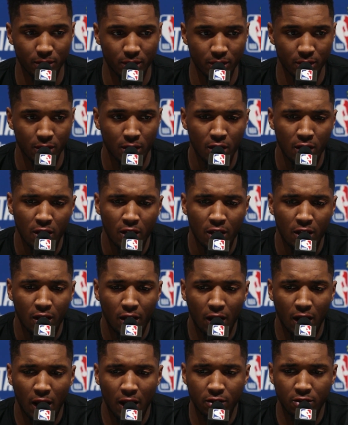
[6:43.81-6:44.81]
But
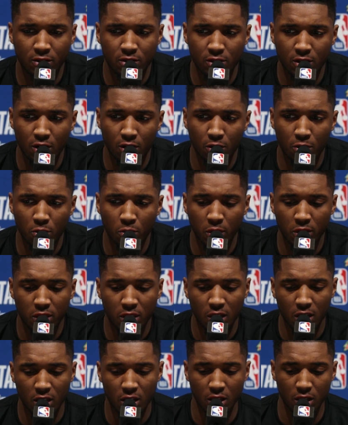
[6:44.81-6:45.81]
I just know
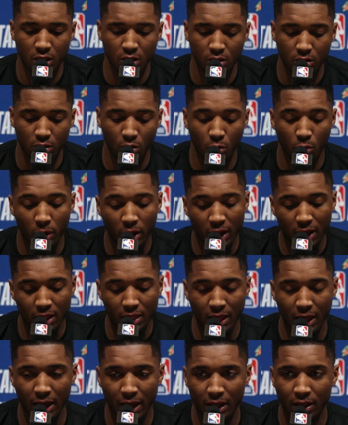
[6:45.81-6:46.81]
with the
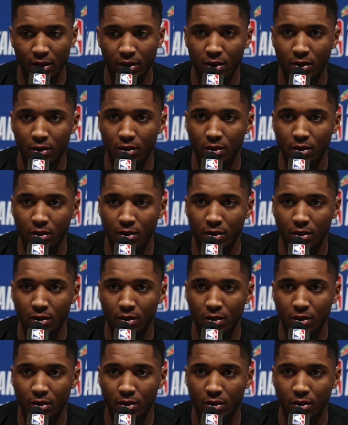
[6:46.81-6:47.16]
way that